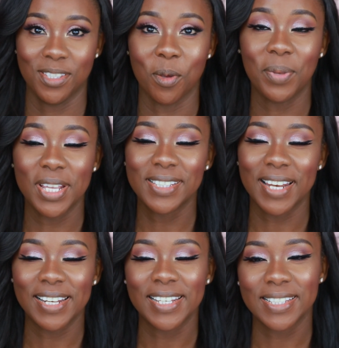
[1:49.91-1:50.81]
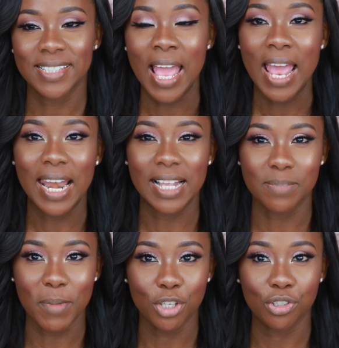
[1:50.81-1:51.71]
So please, ladies,
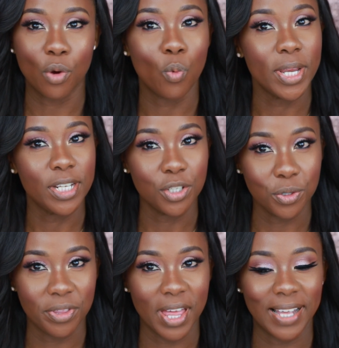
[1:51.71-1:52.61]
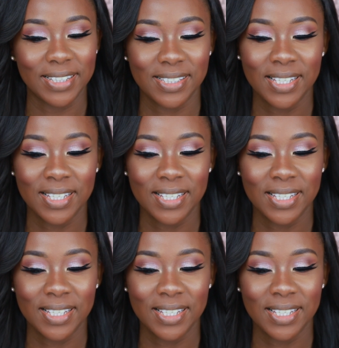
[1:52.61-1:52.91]
let's make sure we do that.